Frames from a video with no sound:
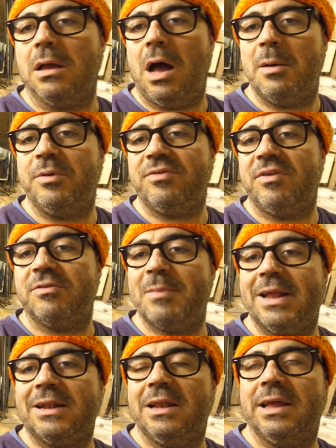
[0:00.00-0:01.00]
A guy was
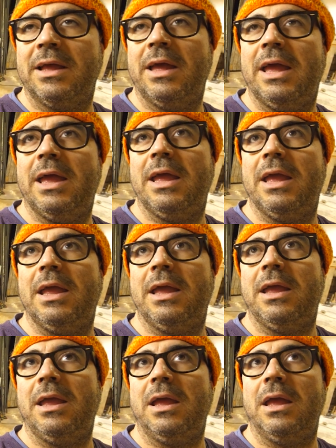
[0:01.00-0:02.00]
dismantling
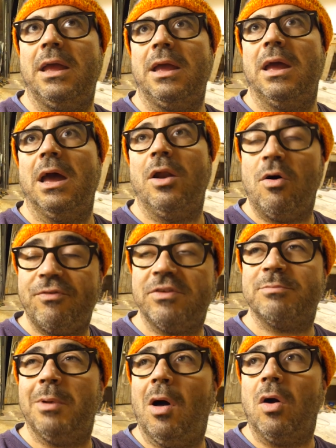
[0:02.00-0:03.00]
an
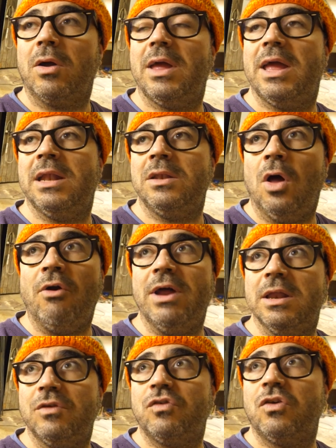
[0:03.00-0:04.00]
office block in
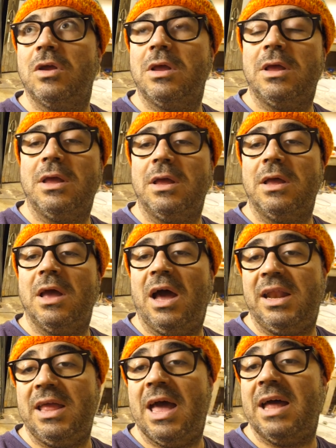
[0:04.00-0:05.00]
Norwich,
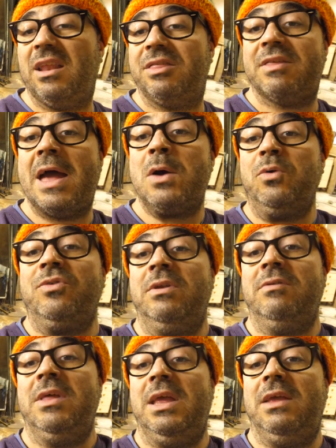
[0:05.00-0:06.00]
and he had 1,000
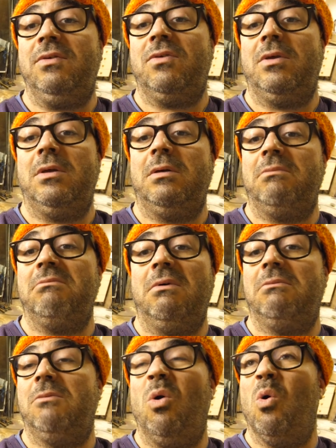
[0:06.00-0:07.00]
of these,
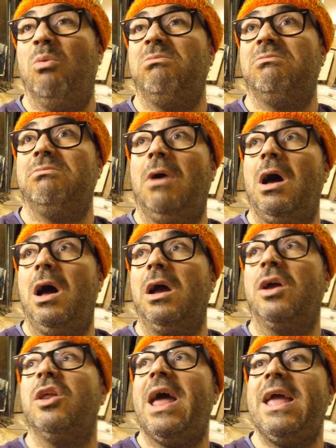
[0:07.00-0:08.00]
or
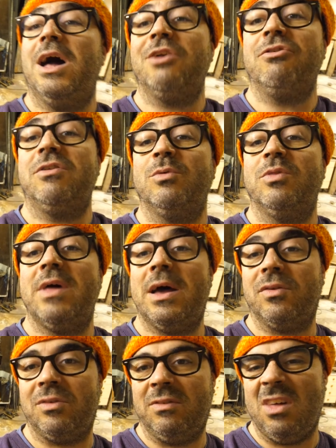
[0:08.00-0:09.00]
a good 800 to
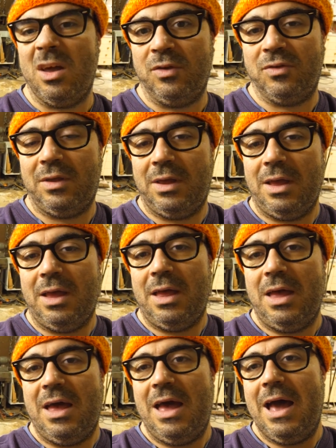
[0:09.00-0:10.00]
1,000 of those,
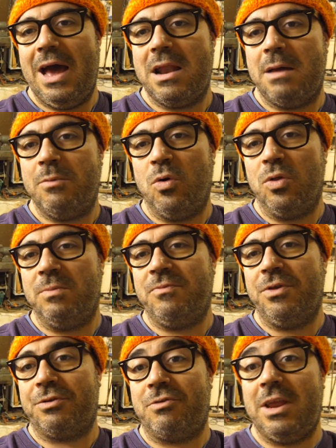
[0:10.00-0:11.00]
and I bought them
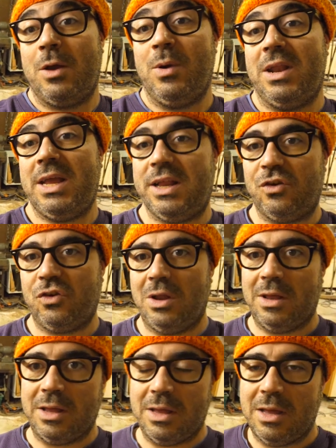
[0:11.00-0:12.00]
for £3 each.
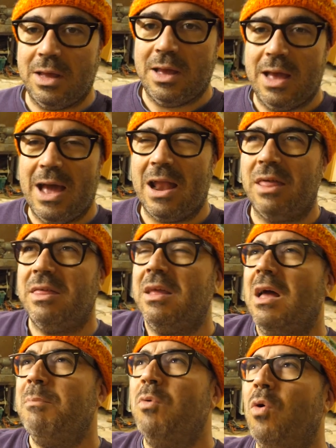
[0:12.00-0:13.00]
And I
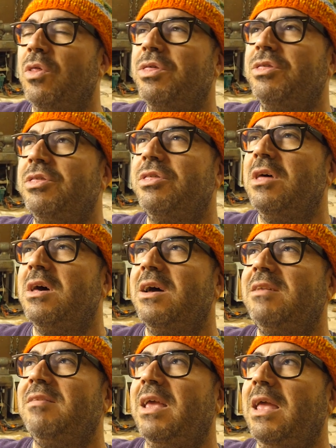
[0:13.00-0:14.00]
think I bought
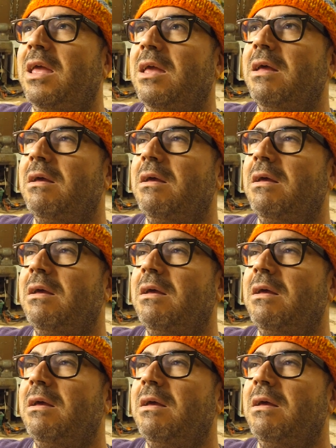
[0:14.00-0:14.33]
30,